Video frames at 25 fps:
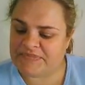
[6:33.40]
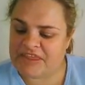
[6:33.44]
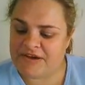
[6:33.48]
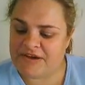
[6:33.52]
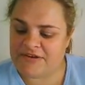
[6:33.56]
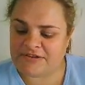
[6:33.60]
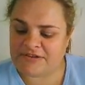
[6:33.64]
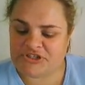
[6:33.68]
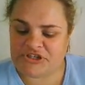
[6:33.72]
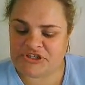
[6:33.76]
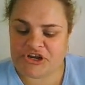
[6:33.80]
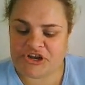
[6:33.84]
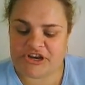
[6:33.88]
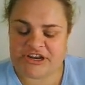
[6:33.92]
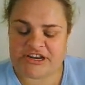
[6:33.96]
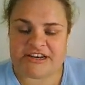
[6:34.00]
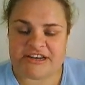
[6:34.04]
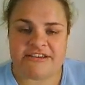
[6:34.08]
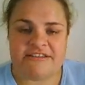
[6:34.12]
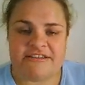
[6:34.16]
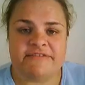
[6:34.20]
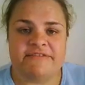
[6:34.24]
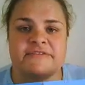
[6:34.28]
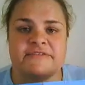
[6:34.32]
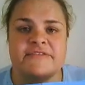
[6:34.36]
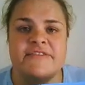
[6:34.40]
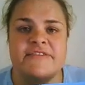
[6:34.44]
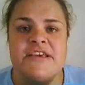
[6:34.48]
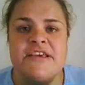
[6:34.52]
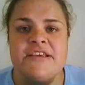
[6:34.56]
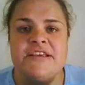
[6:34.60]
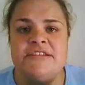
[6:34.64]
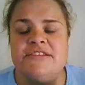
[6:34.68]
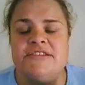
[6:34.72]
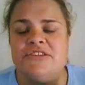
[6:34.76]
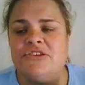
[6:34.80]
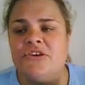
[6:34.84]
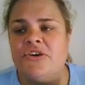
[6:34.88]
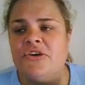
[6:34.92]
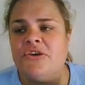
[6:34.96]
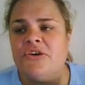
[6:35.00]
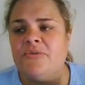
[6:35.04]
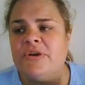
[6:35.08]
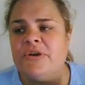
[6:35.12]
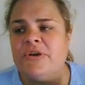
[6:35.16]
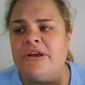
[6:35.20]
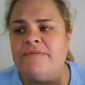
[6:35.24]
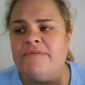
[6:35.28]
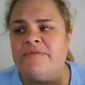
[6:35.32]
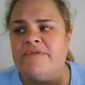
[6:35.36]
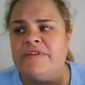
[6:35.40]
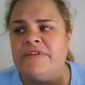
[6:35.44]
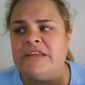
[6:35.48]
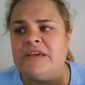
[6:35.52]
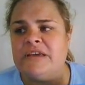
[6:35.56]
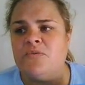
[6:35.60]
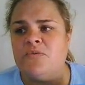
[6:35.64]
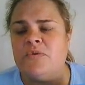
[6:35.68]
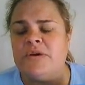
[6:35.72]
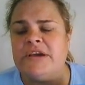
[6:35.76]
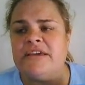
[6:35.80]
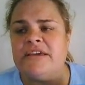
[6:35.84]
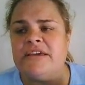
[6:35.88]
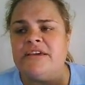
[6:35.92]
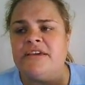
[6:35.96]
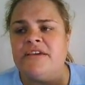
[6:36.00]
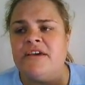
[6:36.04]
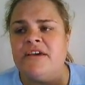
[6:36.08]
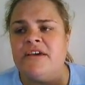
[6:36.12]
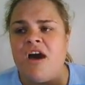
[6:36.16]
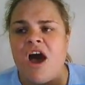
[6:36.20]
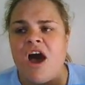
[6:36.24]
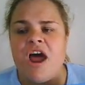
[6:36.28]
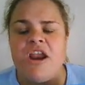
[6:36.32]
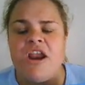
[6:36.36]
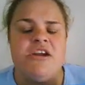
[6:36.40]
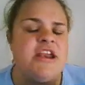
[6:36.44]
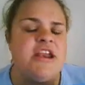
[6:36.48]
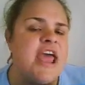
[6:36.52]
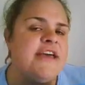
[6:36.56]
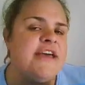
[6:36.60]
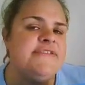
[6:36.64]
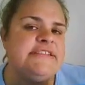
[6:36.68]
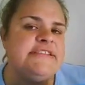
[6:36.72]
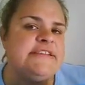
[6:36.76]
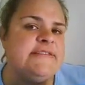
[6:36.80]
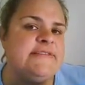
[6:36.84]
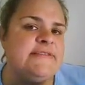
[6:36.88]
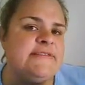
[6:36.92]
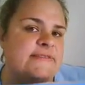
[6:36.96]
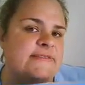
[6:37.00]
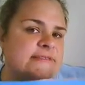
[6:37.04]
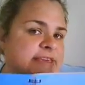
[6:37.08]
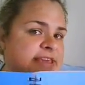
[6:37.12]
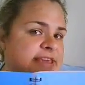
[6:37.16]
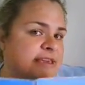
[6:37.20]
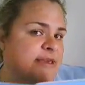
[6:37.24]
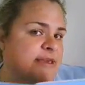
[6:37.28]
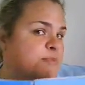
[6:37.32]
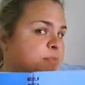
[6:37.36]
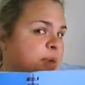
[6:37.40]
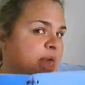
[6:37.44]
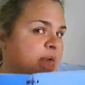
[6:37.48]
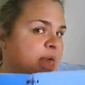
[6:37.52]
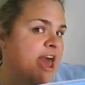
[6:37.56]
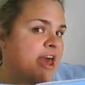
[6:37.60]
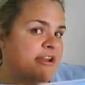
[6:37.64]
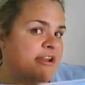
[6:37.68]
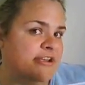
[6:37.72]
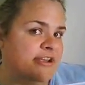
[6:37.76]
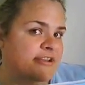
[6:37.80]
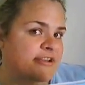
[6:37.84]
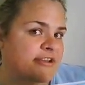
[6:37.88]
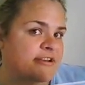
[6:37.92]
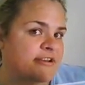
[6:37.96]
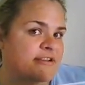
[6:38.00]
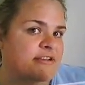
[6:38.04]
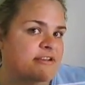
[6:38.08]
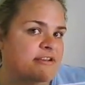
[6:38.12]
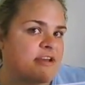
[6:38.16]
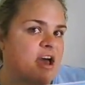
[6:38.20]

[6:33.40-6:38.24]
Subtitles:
The alternative, so when I'm feeling weak, I don't have to think about it.